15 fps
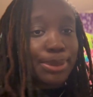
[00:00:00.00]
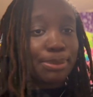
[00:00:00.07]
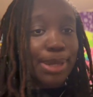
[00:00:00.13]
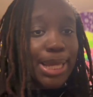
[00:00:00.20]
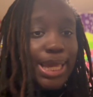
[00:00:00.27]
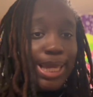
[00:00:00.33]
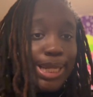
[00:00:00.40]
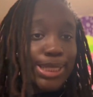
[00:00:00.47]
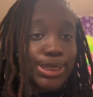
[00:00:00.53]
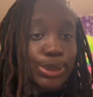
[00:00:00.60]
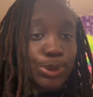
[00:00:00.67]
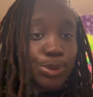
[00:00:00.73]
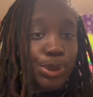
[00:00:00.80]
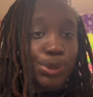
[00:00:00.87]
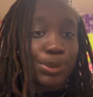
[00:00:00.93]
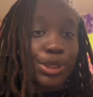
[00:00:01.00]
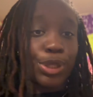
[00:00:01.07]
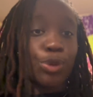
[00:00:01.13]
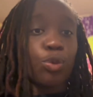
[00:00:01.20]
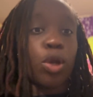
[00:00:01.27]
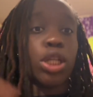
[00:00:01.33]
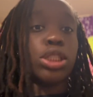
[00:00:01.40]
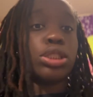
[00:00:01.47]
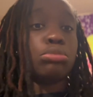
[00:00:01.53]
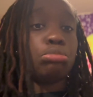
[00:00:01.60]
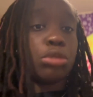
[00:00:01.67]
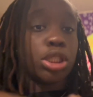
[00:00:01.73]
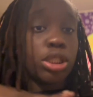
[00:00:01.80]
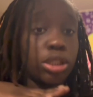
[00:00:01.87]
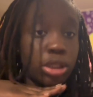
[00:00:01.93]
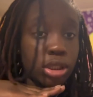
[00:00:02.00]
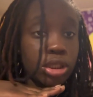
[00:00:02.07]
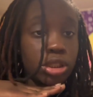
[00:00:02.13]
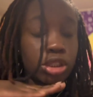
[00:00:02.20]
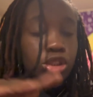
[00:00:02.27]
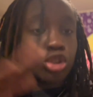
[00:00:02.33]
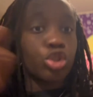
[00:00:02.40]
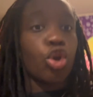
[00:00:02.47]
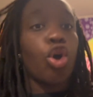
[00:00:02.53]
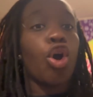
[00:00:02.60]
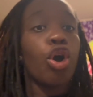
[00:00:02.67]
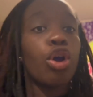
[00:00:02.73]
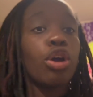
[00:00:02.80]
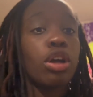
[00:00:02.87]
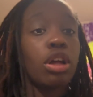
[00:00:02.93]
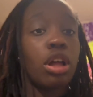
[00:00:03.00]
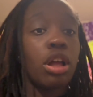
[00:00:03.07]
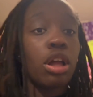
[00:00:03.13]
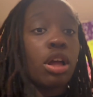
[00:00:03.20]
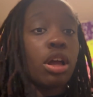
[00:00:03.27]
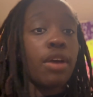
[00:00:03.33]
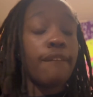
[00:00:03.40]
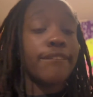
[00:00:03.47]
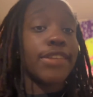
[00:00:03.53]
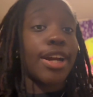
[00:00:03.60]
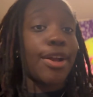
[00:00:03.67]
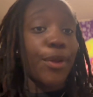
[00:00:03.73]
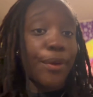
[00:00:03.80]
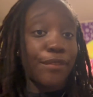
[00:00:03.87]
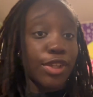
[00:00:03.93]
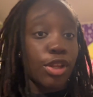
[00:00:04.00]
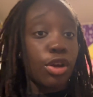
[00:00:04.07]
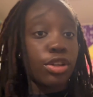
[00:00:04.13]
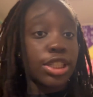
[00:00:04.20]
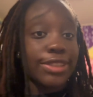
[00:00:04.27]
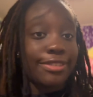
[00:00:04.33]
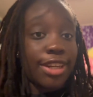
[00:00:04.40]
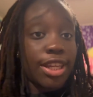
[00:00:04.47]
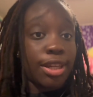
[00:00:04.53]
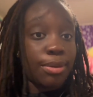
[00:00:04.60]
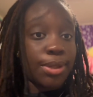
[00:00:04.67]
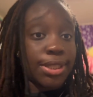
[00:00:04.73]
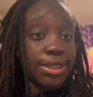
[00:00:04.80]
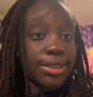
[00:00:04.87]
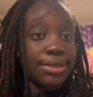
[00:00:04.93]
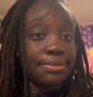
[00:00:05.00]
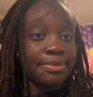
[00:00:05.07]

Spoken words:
back and enjoy while you watch me talk for however long this video is.